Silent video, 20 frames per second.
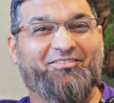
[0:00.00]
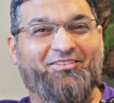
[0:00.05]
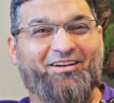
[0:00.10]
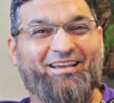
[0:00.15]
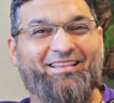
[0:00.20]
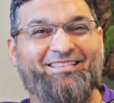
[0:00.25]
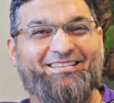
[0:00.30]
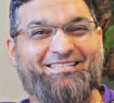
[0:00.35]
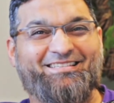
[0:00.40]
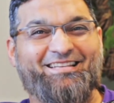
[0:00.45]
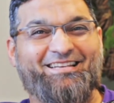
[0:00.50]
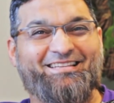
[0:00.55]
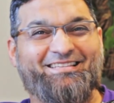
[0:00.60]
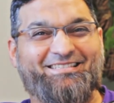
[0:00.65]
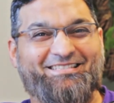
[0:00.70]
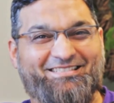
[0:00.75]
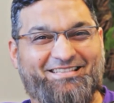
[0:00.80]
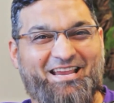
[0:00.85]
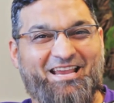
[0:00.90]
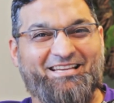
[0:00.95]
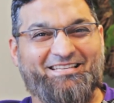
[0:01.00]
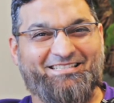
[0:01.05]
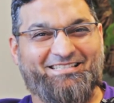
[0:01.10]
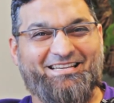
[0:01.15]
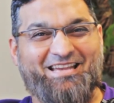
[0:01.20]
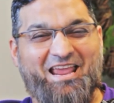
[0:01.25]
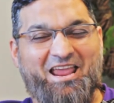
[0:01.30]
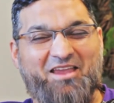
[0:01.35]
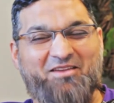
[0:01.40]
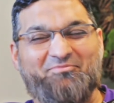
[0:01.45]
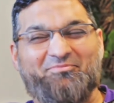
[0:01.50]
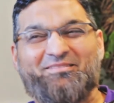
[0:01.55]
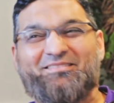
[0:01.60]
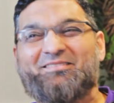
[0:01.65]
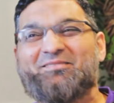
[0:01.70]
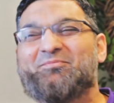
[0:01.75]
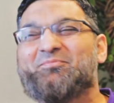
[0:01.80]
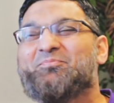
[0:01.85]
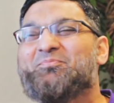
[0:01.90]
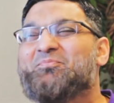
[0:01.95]
Right? The city's changed
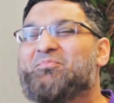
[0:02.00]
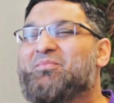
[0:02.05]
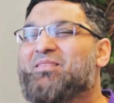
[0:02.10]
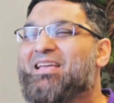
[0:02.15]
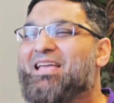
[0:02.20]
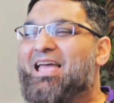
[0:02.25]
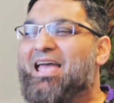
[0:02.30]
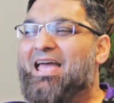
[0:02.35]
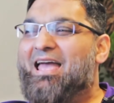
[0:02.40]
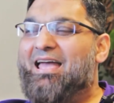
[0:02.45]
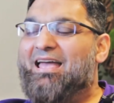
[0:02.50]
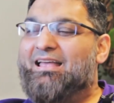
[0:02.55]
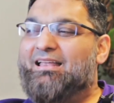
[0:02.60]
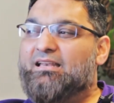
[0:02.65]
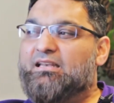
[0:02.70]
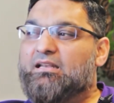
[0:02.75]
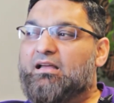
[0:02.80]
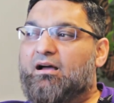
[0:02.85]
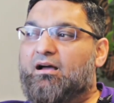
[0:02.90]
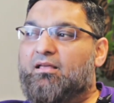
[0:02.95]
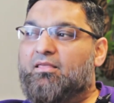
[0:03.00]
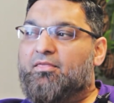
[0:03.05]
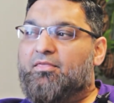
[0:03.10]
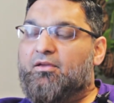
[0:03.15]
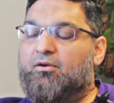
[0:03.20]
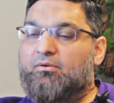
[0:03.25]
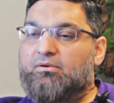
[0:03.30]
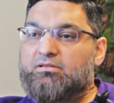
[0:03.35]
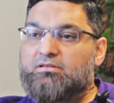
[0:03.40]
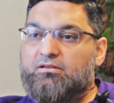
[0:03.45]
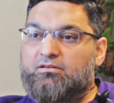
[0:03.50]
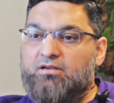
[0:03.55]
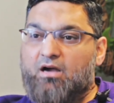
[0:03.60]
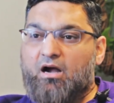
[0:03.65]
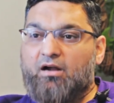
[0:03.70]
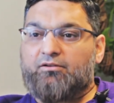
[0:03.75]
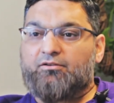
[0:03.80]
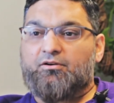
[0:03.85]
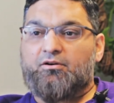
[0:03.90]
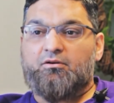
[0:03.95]
names, and there was a
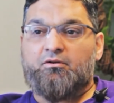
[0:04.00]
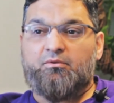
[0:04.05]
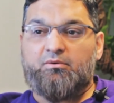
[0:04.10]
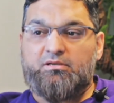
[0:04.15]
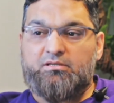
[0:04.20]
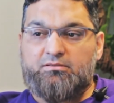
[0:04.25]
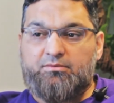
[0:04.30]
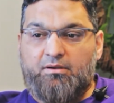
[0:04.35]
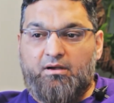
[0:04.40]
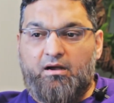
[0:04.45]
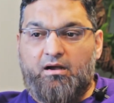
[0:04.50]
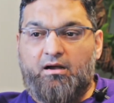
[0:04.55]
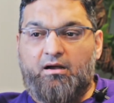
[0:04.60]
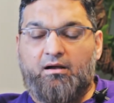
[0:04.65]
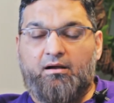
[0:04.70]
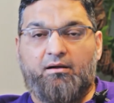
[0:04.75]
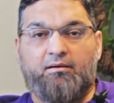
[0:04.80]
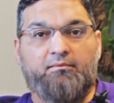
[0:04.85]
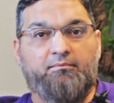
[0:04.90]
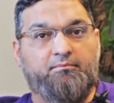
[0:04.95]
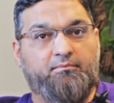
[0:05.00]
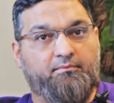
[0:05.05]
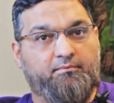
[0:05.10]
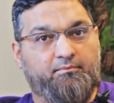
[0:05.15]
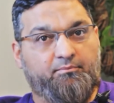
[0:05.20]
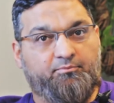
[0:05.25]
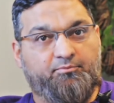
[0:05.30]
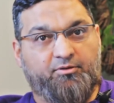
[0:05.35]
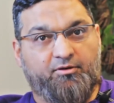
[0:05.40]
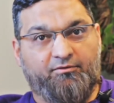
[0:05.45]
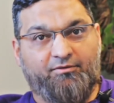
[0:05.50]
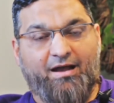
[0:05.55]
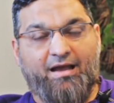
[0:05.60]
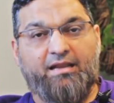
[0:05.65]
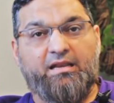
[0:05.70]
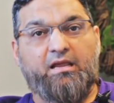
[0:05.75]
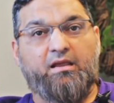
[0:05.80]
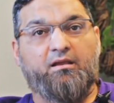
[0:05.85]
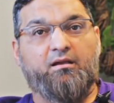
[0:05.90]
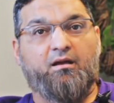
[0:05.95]
doctor who was
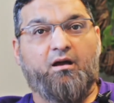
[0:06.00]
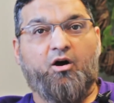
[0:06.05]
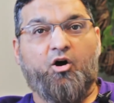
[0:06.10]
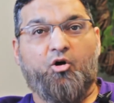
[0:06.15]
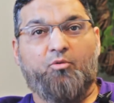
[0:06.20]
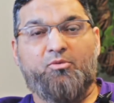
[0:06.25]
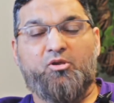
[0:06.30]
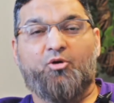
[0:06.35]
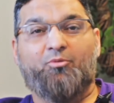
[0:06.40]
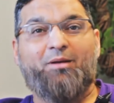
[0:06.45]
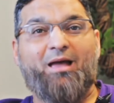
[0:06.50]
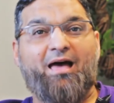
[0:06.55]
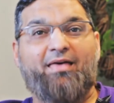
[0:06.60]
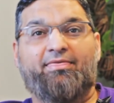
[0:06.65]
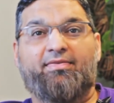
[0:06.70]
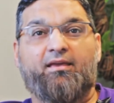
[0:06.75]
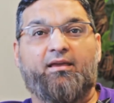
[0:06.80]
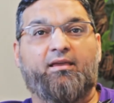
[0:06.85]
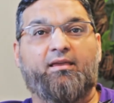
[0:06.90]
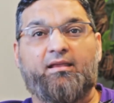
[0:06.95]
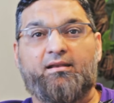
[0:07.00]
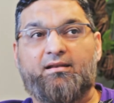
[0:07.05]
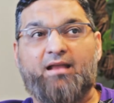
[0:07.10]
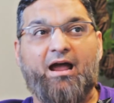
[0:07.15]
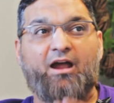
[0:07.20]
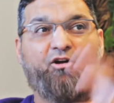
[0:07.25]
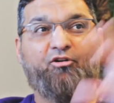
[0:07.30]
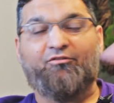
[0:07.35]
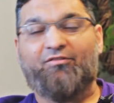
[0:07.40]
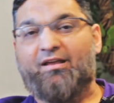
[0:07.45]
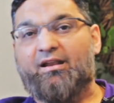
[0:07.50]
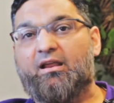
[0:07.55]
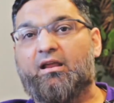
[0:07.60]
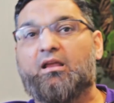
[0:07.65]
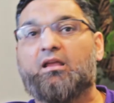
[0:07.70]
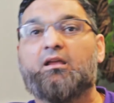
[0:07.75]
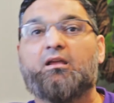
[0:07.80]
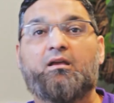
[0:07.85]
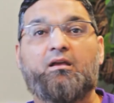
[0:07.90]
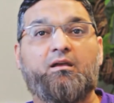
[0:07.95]
providing homeopathic and
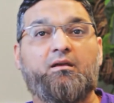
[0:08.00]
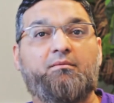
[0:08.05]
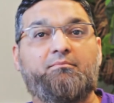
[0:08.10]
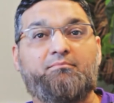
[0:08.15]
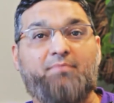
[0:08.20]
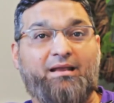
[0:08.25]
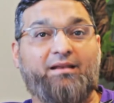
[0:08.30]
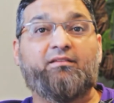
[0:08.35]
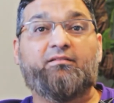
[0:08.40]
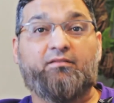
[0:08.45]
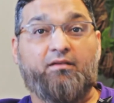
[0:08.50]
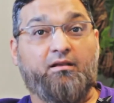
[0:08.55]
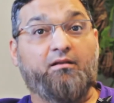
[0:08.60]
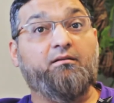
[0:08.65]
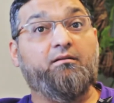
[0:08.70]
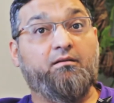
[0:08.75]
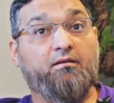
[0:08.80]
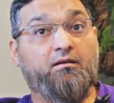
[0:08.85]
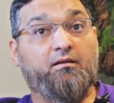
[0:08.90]
Ayurvedic medicine,